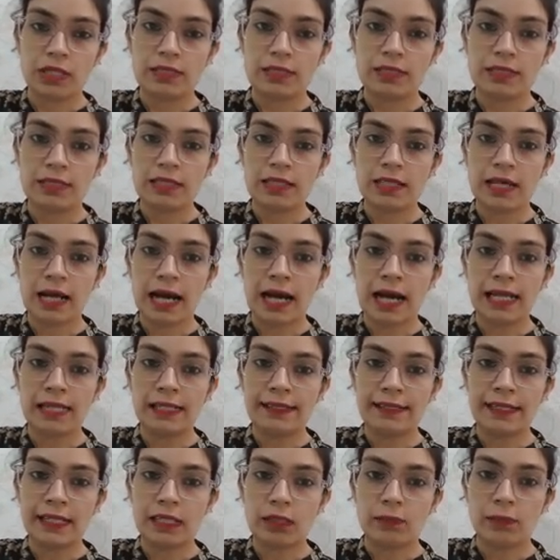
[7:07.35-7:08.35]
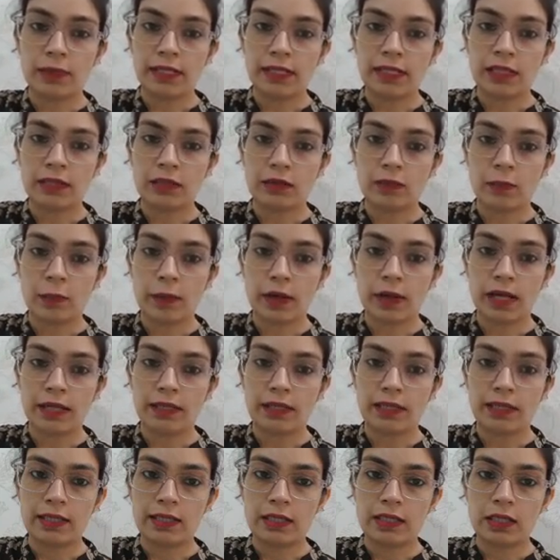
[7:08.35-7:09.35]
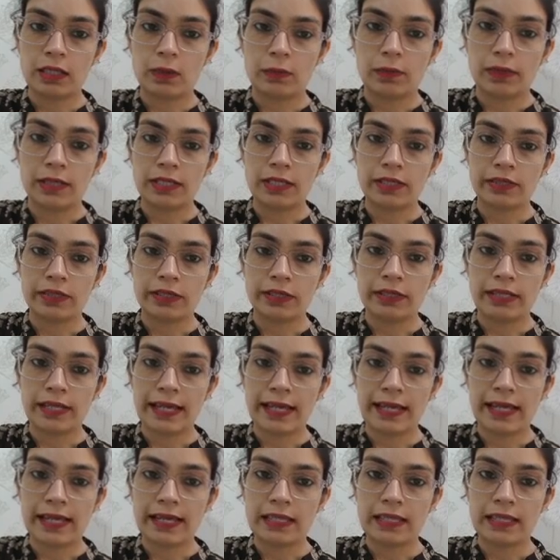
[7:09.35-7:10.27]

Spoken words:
See, I'll take one quadratic equation,